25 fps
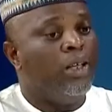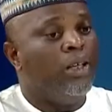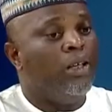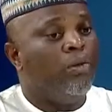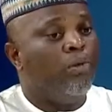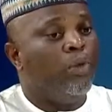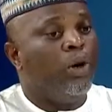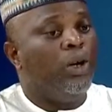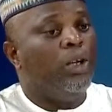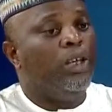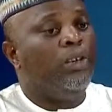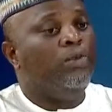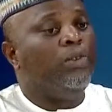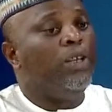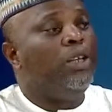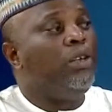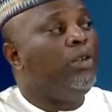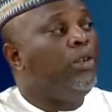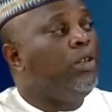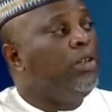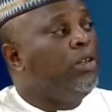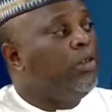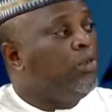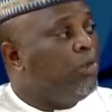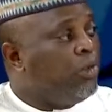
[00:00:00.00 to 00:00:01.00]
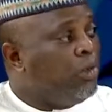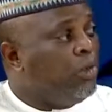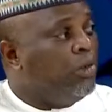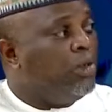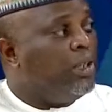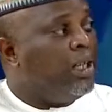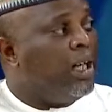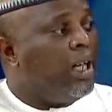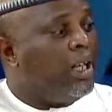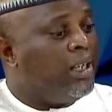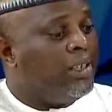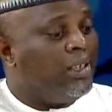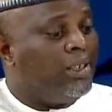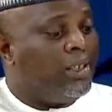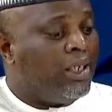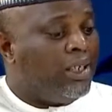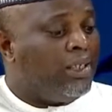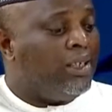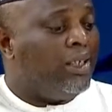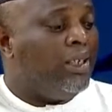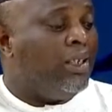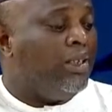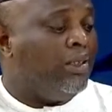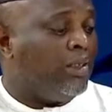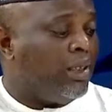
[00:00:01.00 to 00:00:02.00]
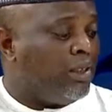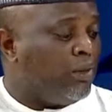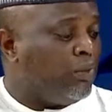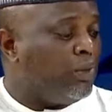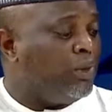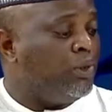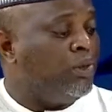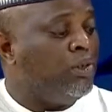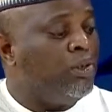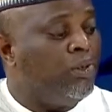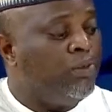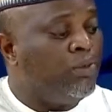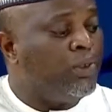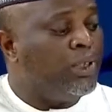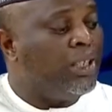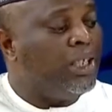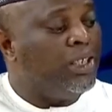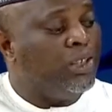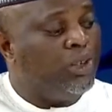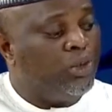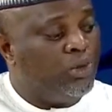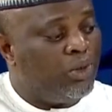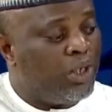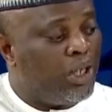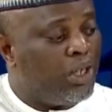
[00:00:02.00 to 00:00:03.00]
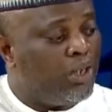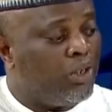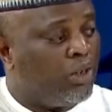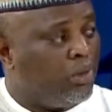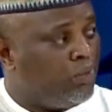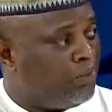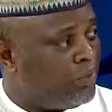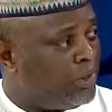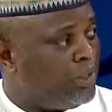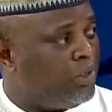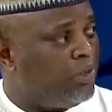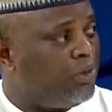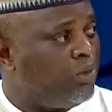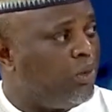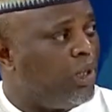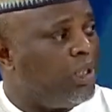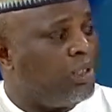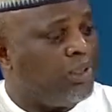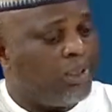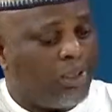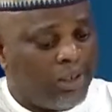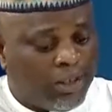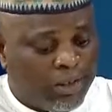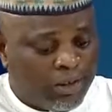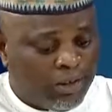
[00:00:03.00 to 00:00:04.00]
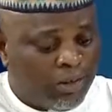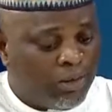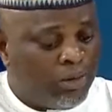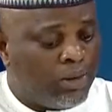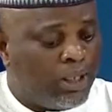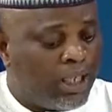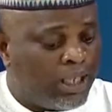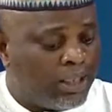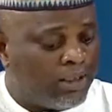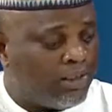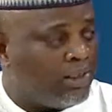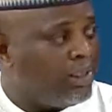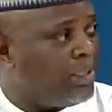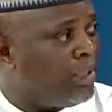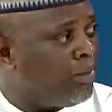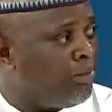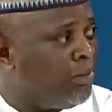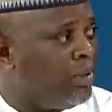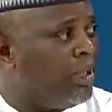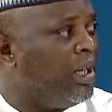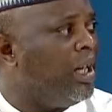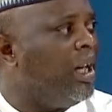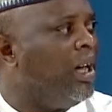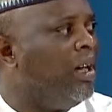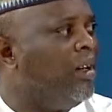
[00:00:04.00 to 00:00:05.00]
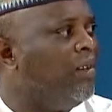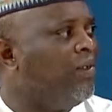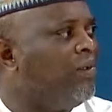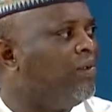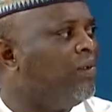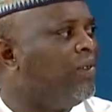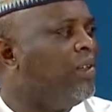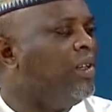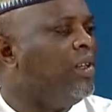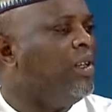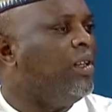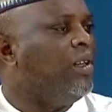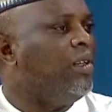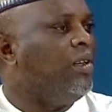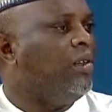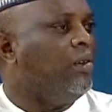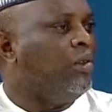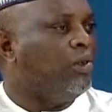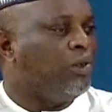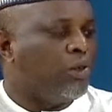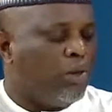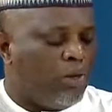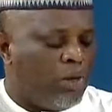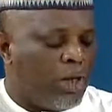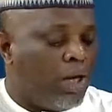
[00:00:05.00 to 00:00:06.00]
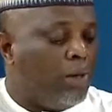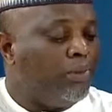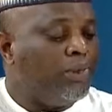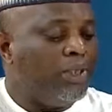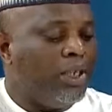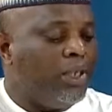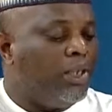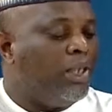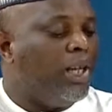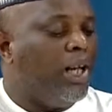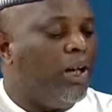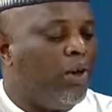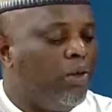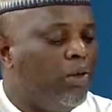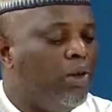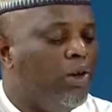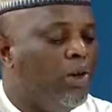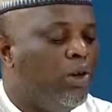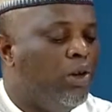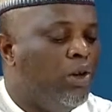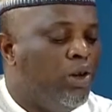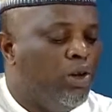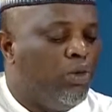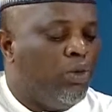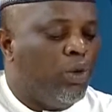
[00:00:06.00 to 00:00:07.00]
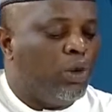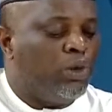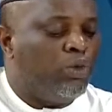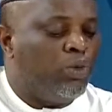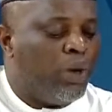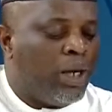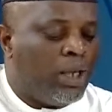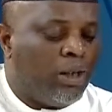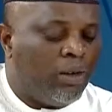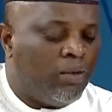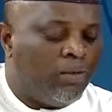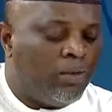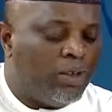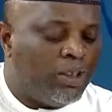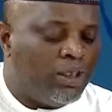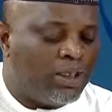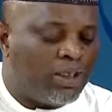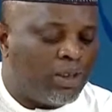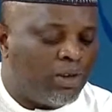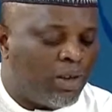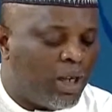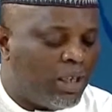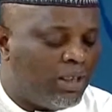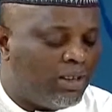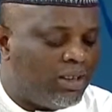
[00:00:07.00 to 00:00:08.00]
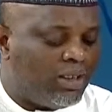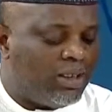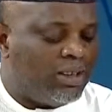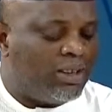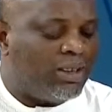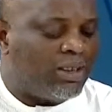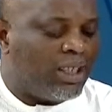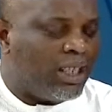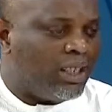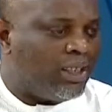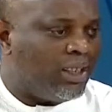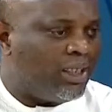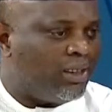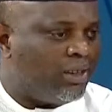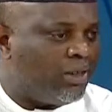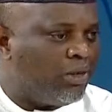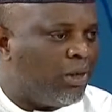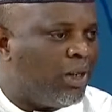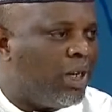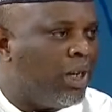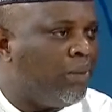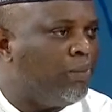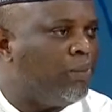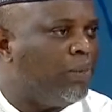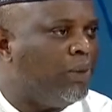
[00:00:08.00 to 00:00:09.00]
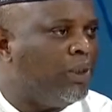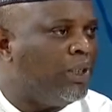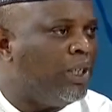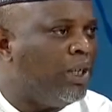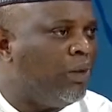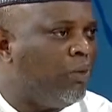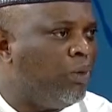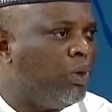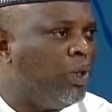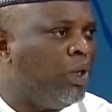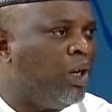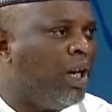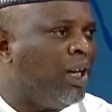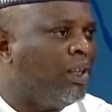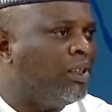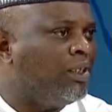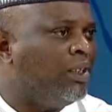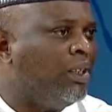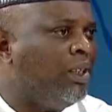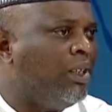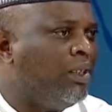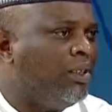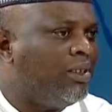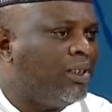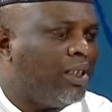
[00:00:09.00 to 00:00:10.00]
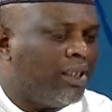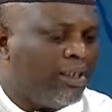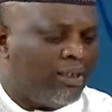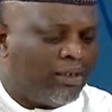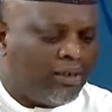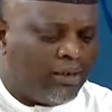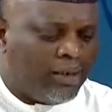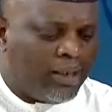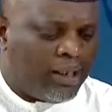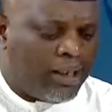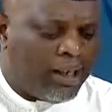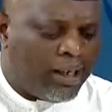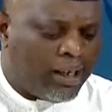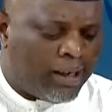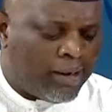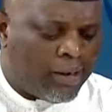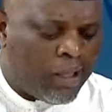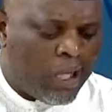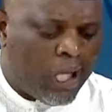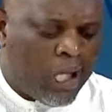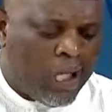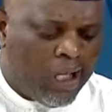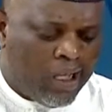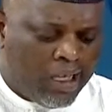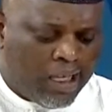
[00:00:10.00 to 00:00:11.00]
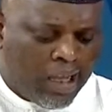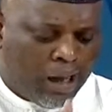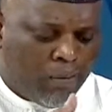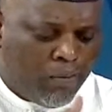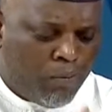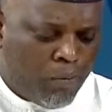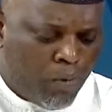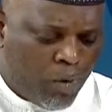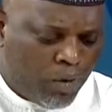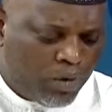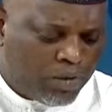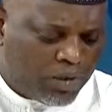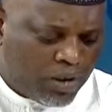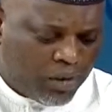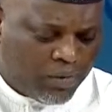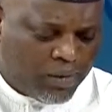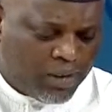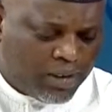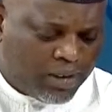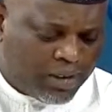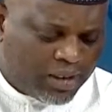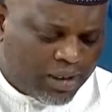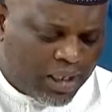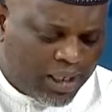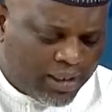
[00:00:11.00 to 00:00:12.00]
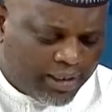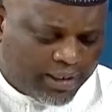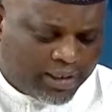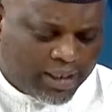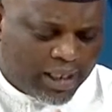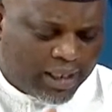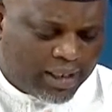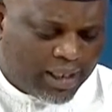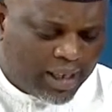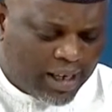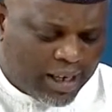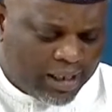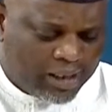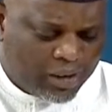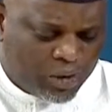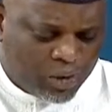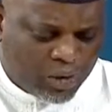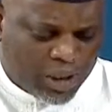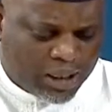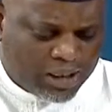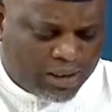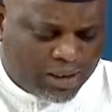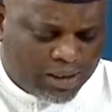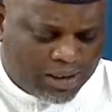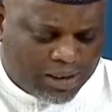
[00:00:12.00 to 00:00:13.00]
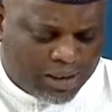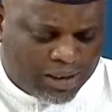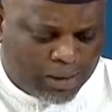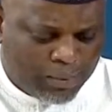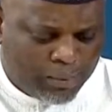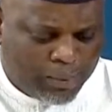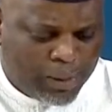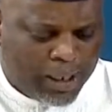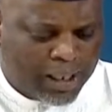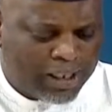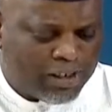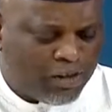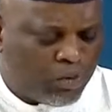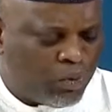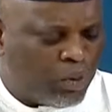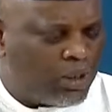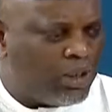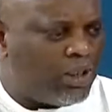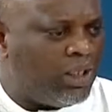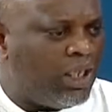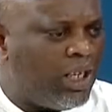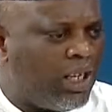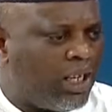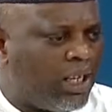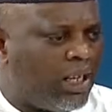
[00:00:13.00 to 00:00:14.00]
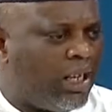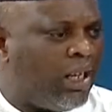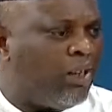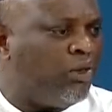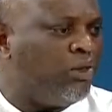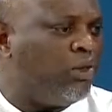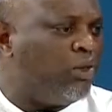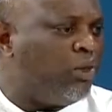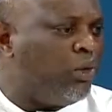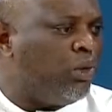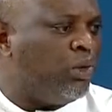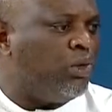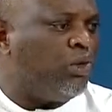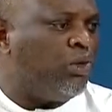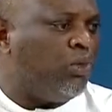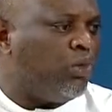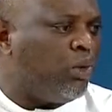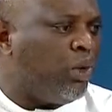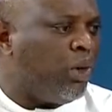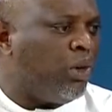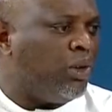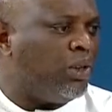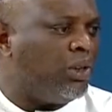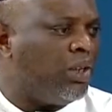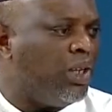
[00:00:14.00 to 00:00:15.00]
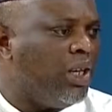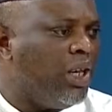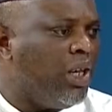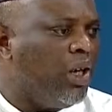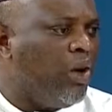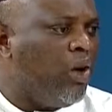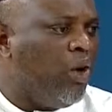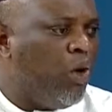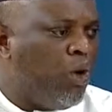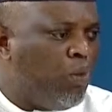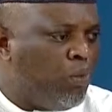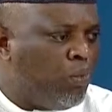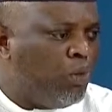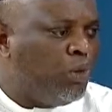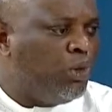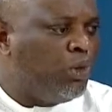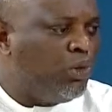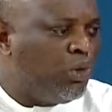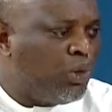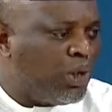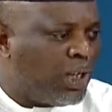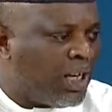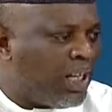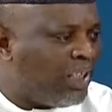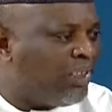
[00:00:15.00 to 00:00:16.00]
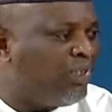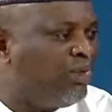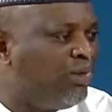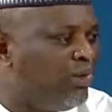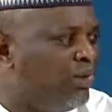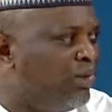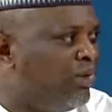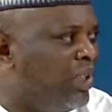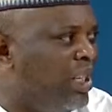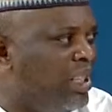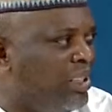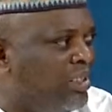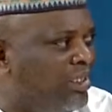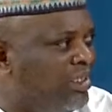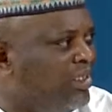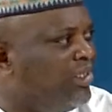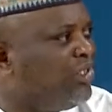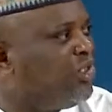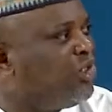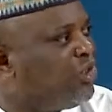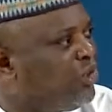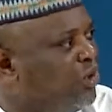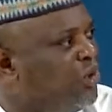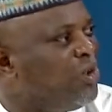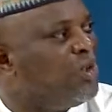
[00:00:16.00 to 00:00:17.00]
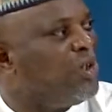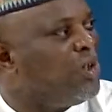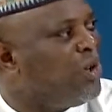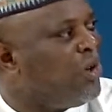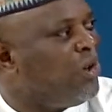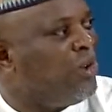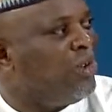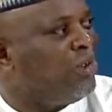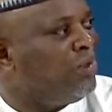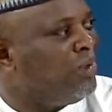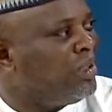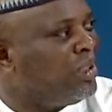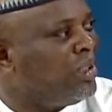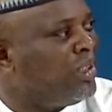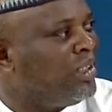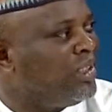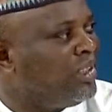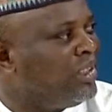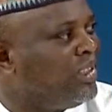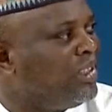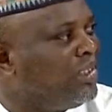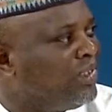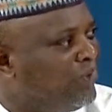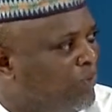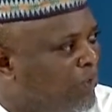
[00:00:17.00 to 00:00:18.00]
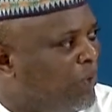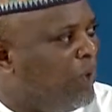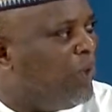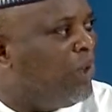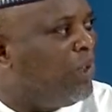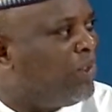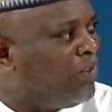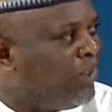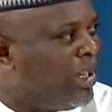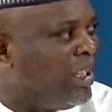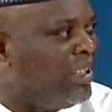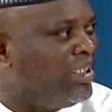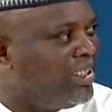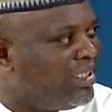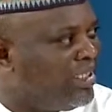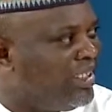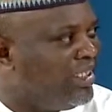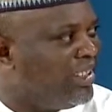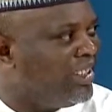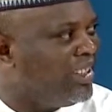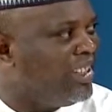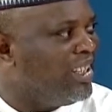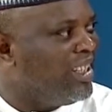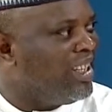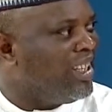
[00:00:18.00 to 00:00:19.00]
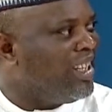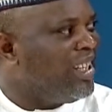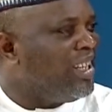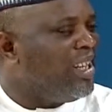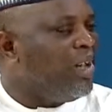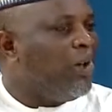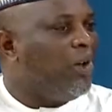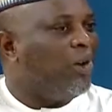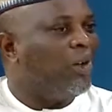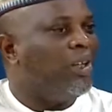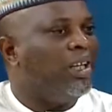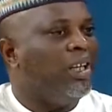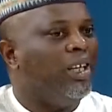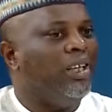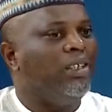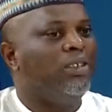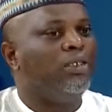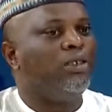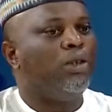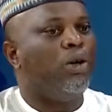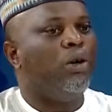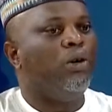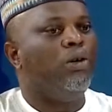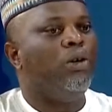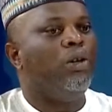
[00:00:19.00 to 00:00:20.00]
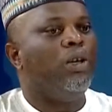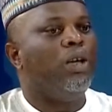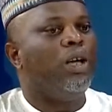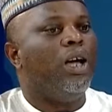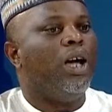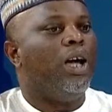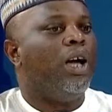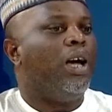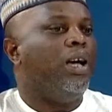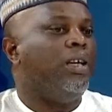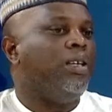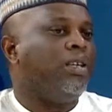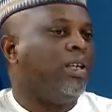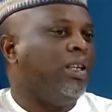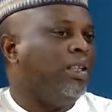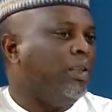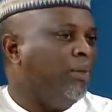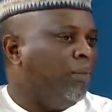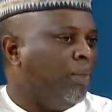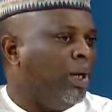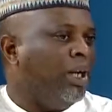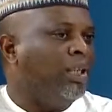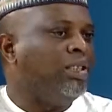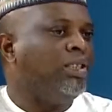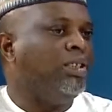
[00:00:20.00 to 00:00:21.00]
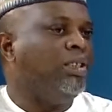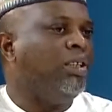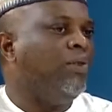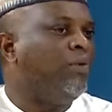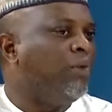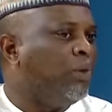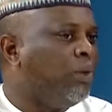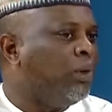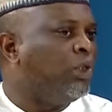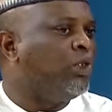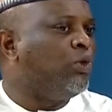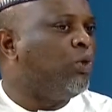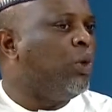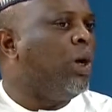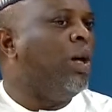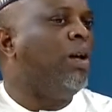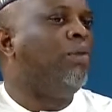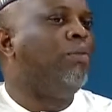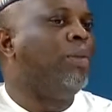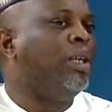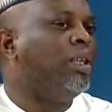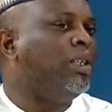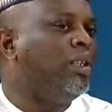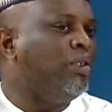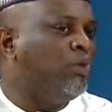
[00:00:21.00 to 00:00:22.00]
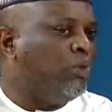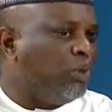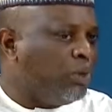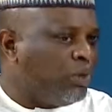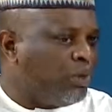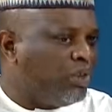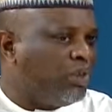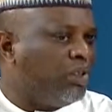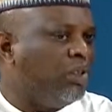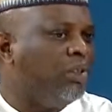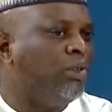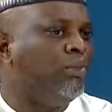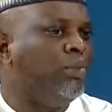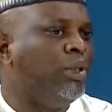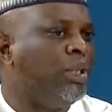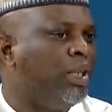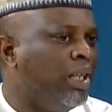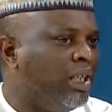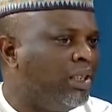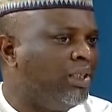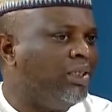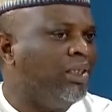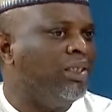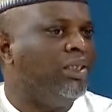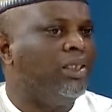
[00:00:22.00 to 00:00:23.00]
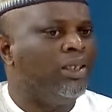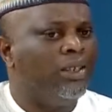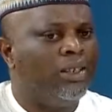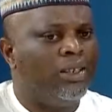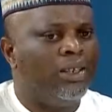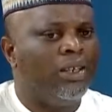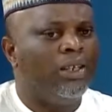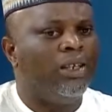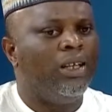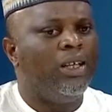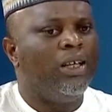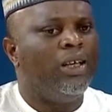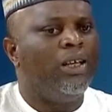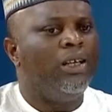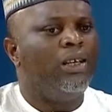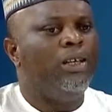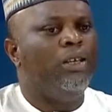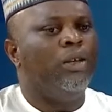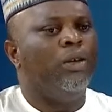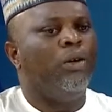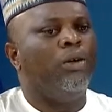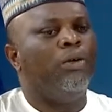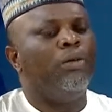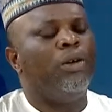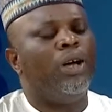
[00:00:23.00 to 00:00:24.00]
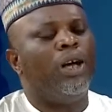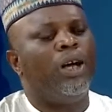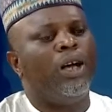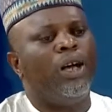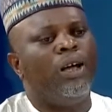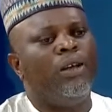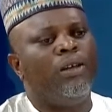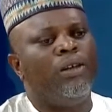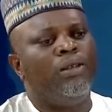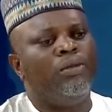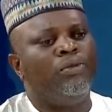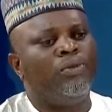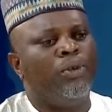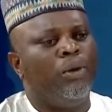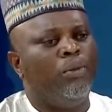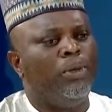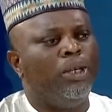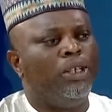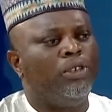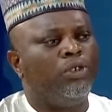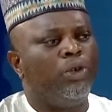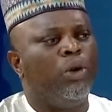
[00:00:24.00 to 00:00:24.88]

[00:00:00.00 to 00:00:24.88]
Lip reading: But if they didn't do that, then it's an opportunity for Nigerian companies to actually do that on their behalf. You know, so I'm saying now, it was when all this crisis started to happen that we actually started to hear that most of the states that had ranches in the past, which they allowed to go to rot. Obudu Cattle Ranch is so called because it's for ranching. Okay, so you can imagine if it was well managed, we'll still be getting from it.